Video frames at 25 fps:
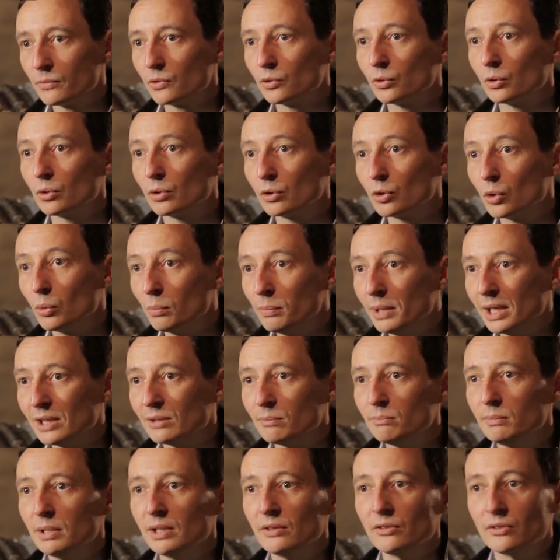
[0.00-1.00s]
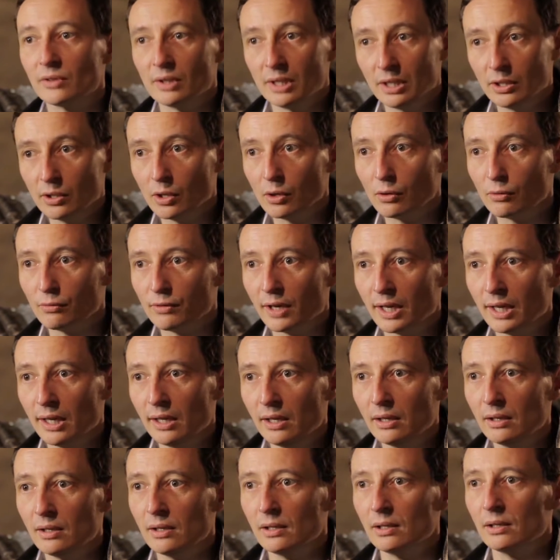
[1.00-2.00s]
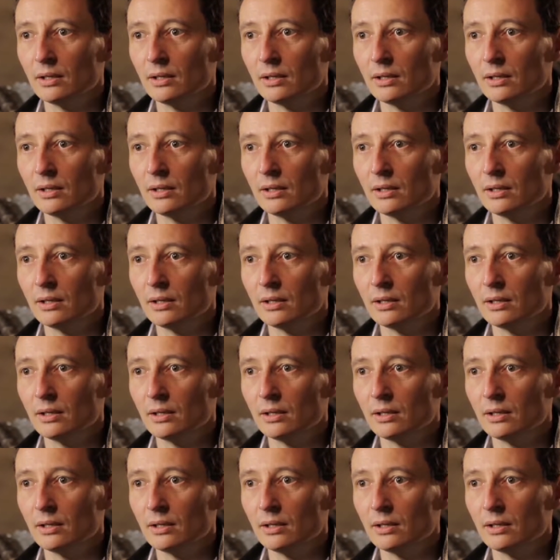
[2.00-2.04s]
So Combette means little valley.